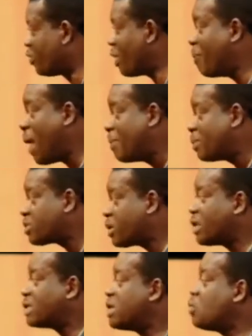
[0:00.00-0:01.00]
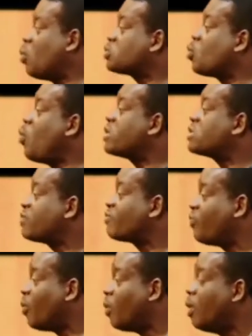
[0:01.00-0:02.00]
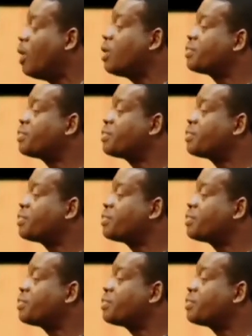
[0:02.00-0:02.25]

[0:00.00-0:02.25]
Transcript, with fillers: The Bible said that he was waiting for